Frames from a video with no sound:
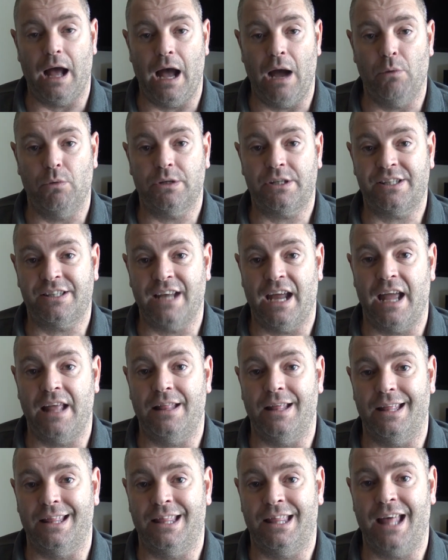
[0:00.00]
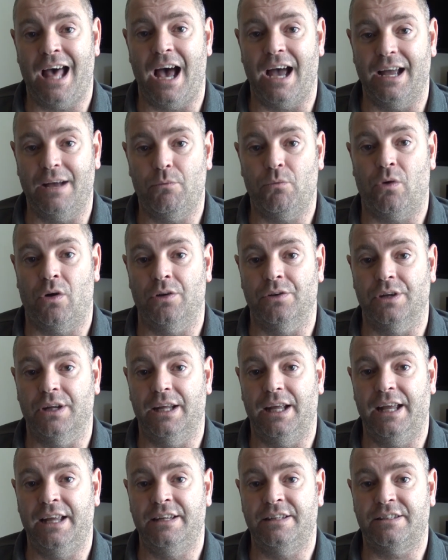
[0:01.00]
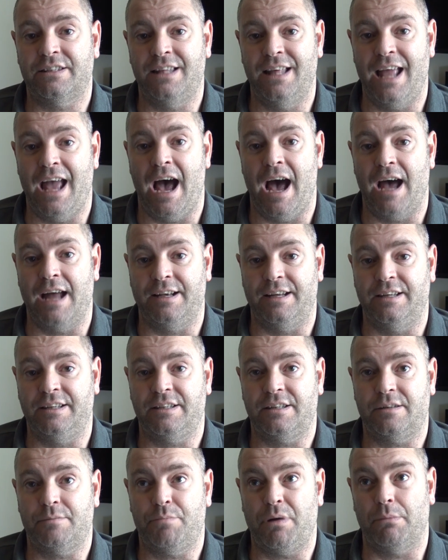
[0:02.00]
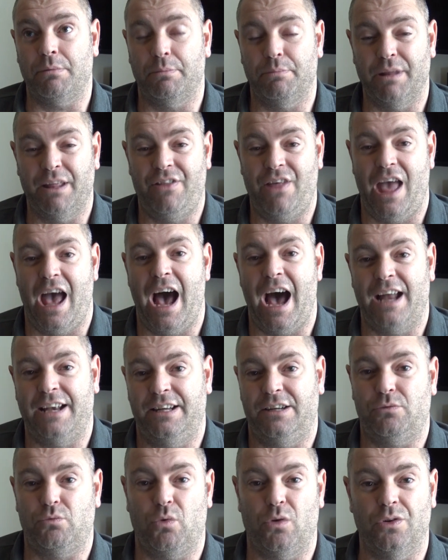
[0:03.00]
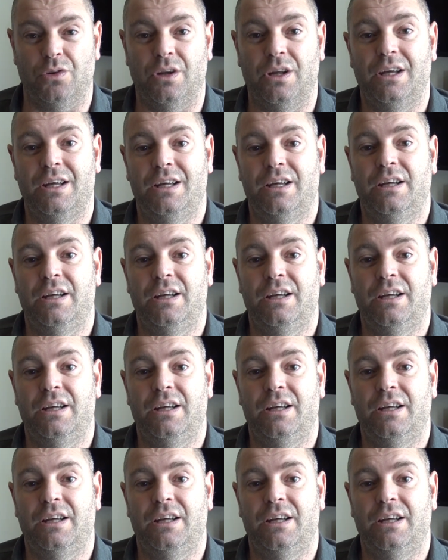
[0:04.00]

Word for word: I would say that that one is the hardest, probably the hardest one